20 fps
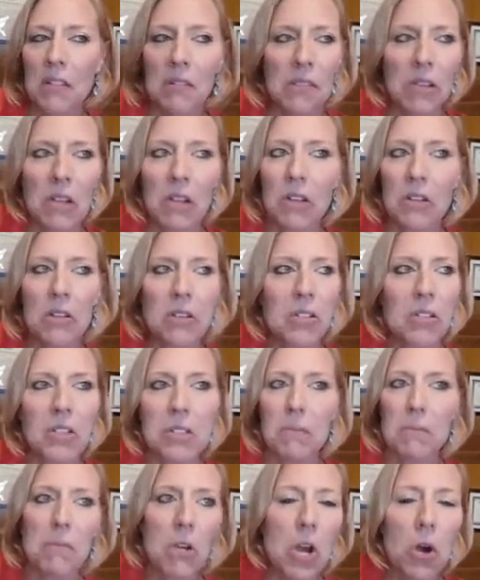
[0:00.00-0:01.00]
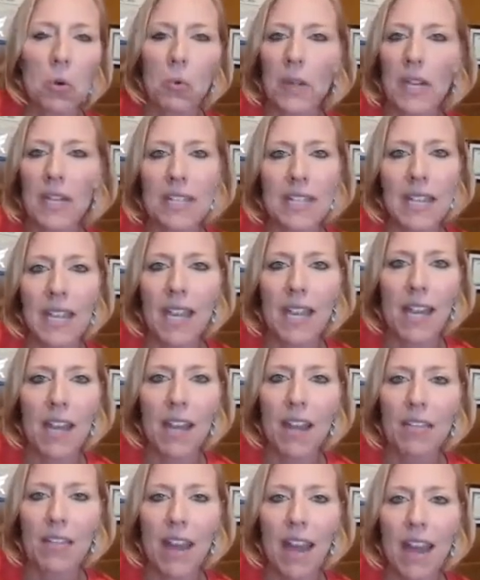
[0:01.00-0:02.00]
there's no reason
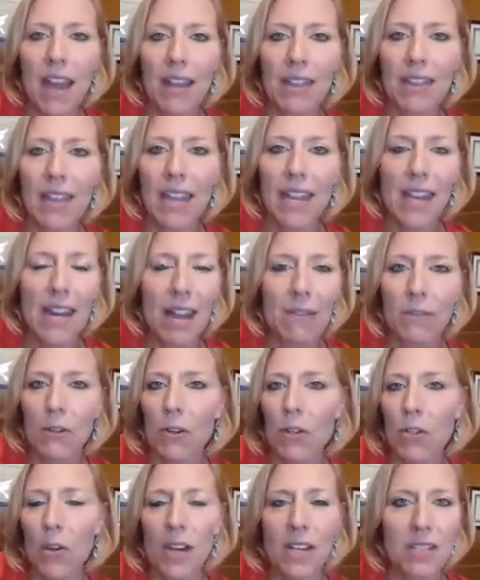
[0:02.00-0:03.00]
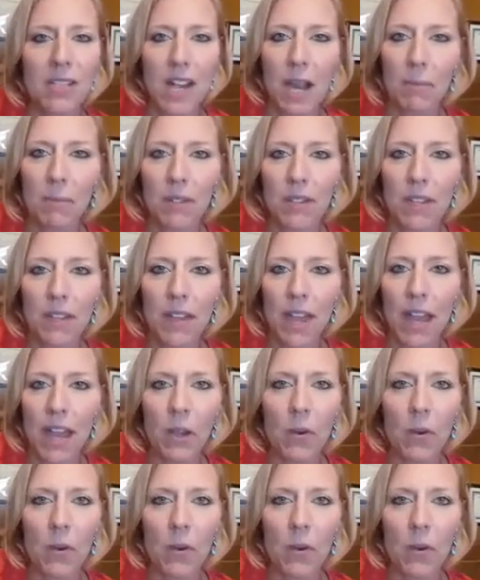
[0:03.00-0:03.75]
that they could ever try to stop us on that.